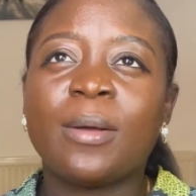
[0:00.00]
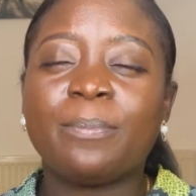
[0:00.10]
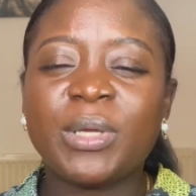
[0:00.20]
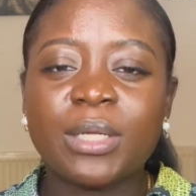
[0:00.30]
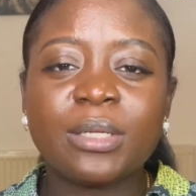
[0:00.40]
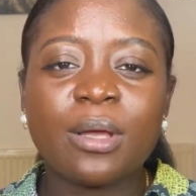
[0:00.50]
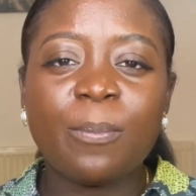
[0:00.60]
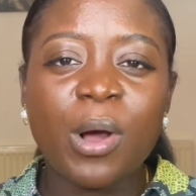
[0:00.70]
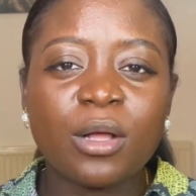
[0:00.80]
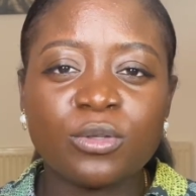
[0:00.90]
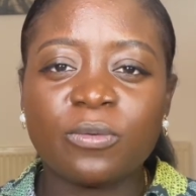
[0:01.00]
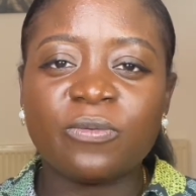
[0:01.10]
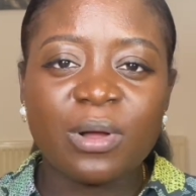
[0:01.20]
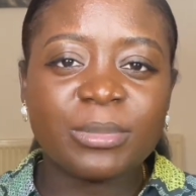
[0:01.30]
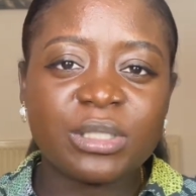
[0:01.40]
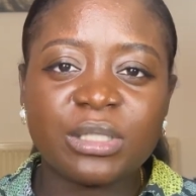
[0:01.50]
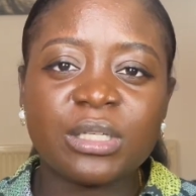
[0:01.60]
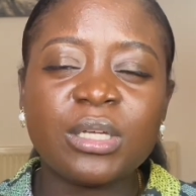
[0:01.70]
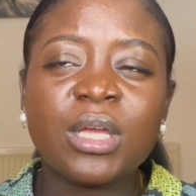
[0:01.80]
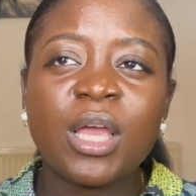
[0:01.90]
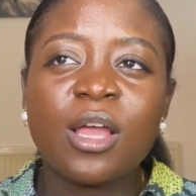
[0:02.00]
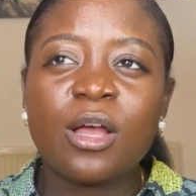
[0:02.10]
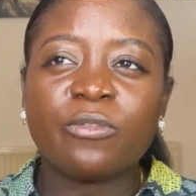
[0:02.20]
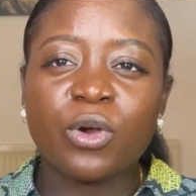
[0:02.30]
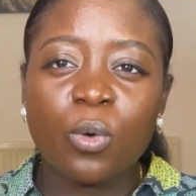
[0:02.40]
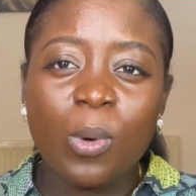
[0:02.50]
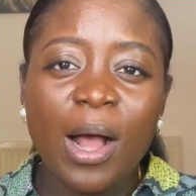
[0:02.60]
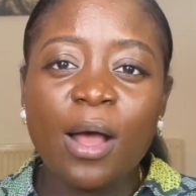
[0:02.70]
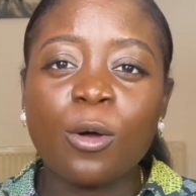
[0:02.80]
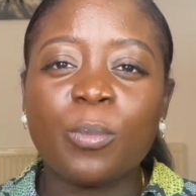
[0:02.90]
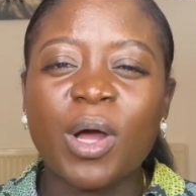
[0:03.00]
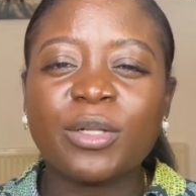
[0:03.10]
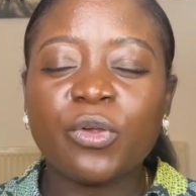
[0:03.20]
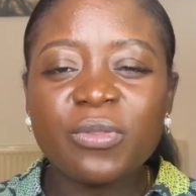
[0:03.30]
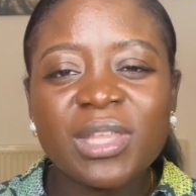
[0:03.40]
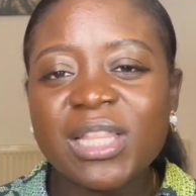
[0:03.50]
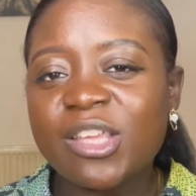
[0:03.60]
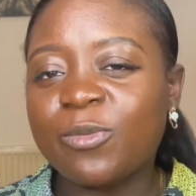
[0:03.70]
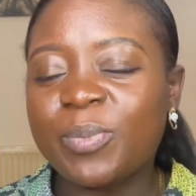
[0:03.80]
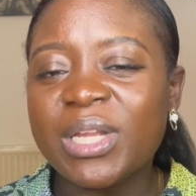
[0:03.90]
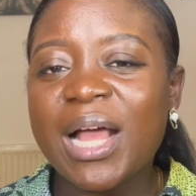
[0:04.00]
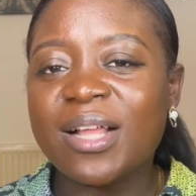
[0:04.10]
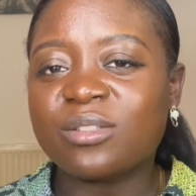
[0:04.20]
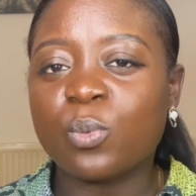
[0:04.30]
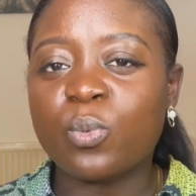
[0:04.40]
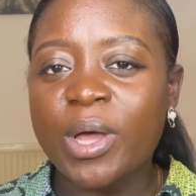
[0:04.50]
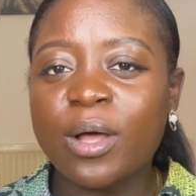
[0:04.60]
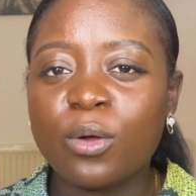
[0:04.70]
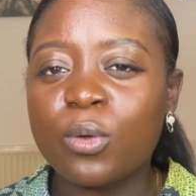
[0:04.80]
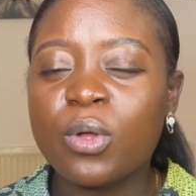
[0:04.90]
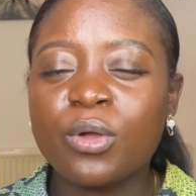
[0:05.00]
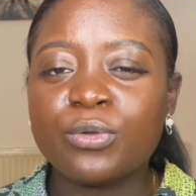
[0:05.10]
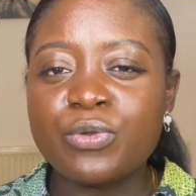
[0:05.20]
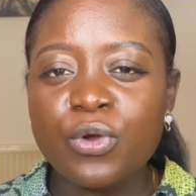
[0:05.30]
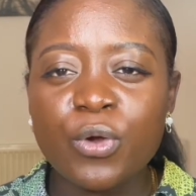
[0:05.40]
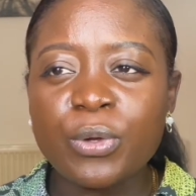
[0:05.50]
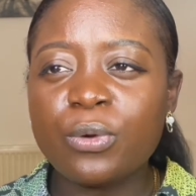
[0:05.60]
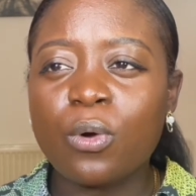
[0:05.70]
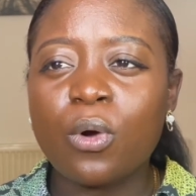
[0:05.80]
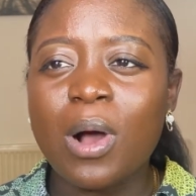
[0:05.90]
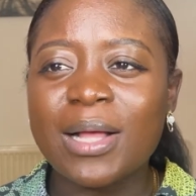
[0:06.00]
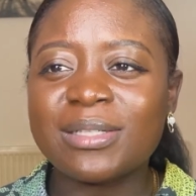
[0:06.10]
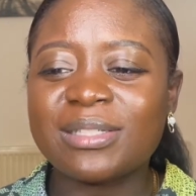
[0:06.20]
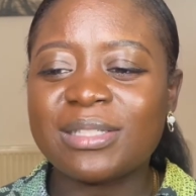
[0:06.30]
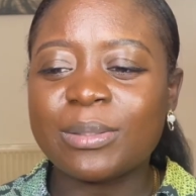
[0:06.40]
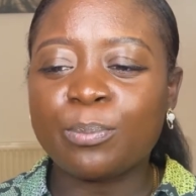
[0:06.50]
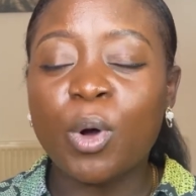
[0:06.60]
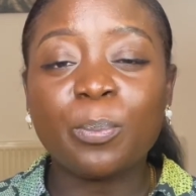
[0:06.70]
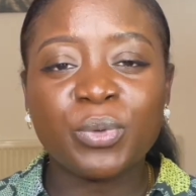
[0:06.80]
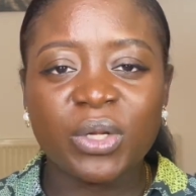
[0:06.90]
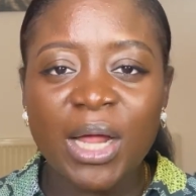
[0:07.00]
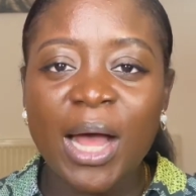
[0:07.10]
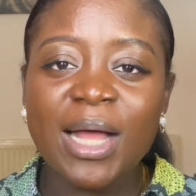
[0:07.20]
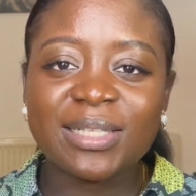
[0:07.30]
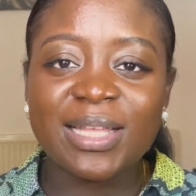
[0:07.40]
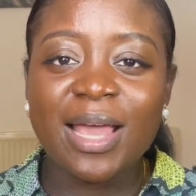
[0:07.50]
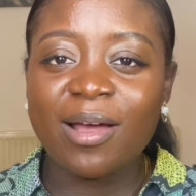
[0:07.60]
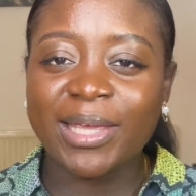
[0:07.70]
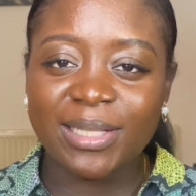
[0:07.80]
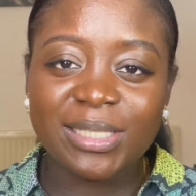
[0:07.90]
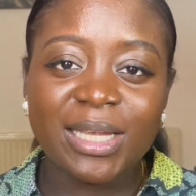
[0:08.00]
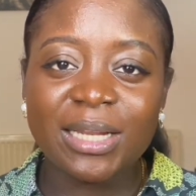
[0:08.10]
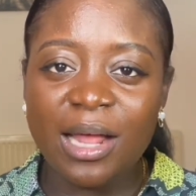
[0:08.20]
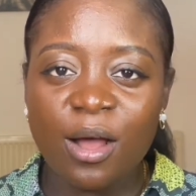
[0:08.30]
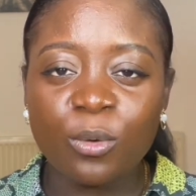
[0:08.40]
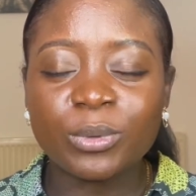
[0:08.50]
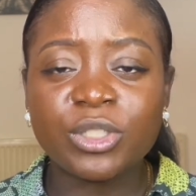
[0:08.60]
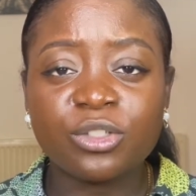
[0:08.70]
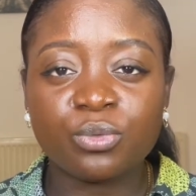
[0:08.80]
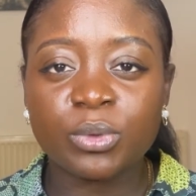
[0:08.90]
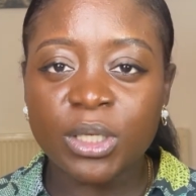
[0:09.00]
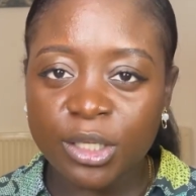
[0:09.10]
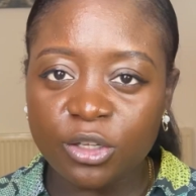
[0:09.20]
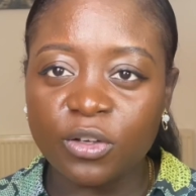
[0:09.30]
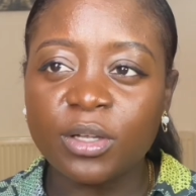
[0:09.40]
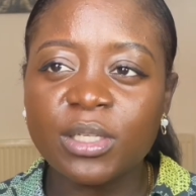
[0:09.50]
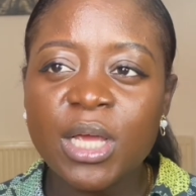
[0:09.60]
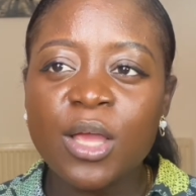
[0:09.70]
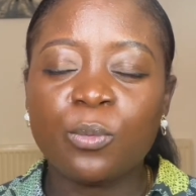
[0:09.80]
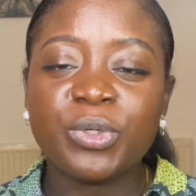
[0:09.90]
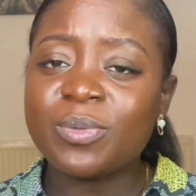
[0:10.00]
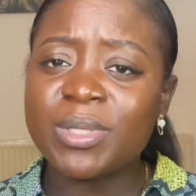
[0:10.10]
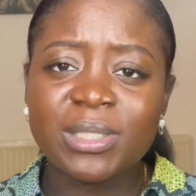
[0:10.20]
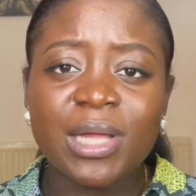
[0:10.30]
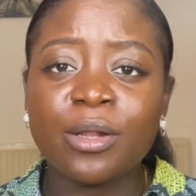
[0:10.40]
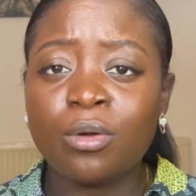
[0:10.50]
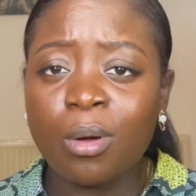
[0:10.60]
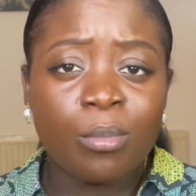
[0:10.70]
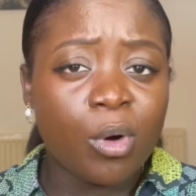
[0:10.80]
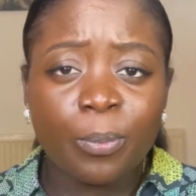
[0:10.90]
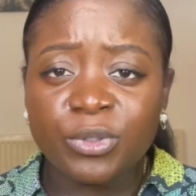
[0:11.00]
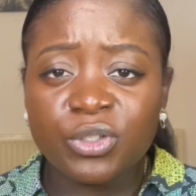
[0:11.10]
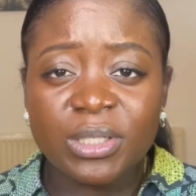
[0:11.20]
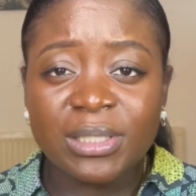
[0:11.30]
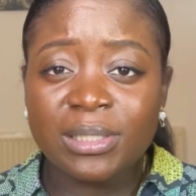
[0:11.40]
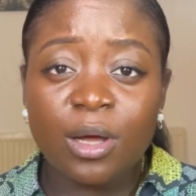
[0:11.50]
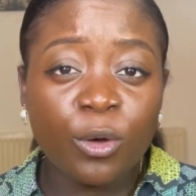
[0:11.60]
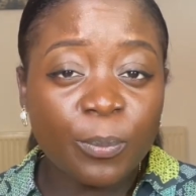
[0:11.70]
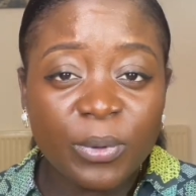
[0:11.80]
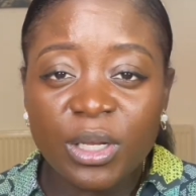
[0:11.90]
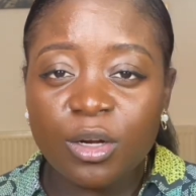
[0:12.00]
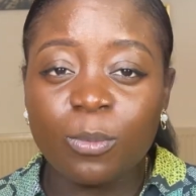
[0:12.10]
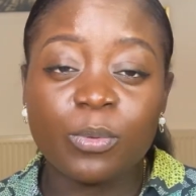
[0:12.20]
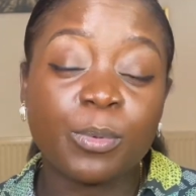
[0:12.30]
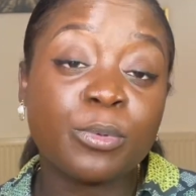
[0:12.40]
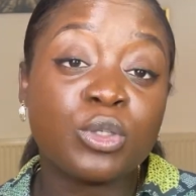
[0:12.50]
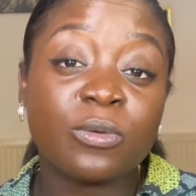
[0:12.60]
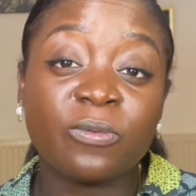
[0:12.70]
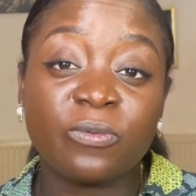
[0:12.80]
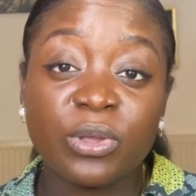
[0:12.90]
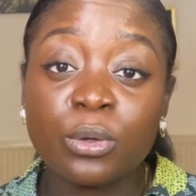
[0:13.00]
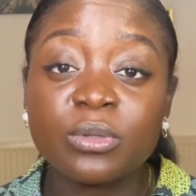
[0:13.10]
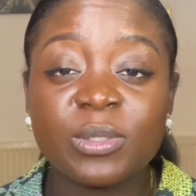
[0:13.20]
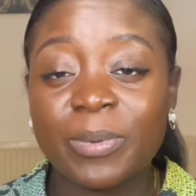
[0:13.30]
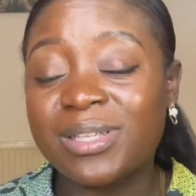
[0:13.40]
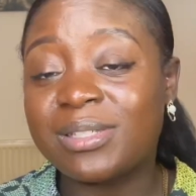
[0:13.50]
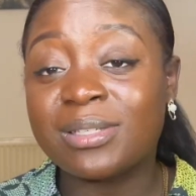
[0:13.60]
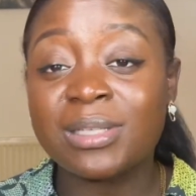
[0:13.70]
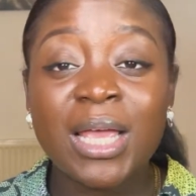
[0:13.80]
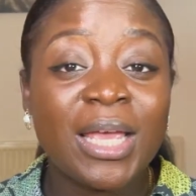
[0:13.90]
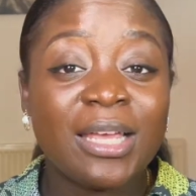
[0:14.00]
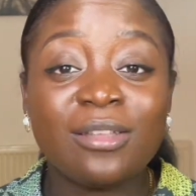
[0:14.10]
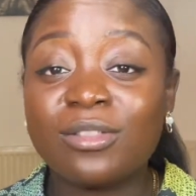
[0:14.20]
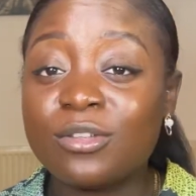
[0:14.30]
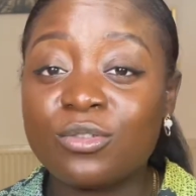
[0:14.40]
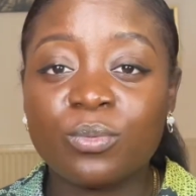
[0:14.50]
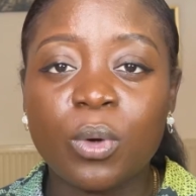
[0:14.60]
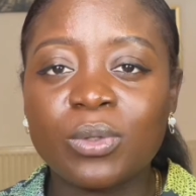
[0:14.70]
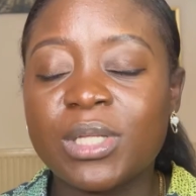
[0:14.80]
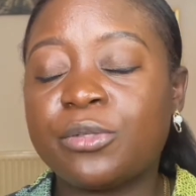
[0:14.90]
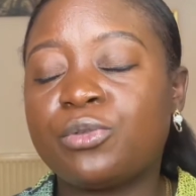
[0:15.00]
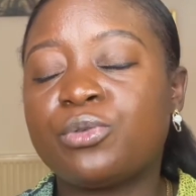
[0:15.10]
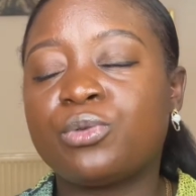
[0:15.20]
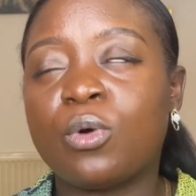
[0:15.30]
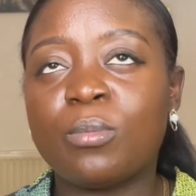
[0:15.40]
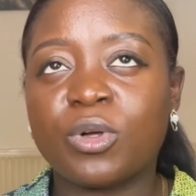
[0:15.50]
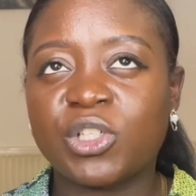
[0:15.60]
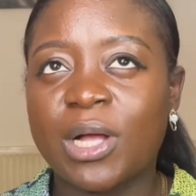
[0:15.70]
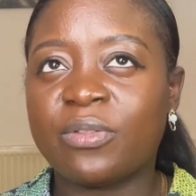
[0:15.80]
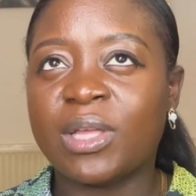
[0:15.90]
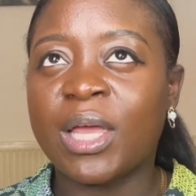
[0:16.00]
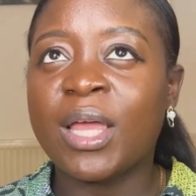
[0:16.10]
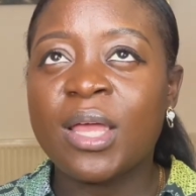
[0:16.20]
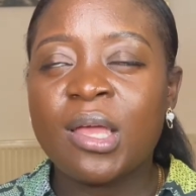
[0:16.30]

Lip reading: been part of pharmacy for a while, but I don't think they've been as well known or as popular as they are getting now, which is really good, which means that a lot more opportunities are opening up for people to fill spaces in these roles. There's so much out there.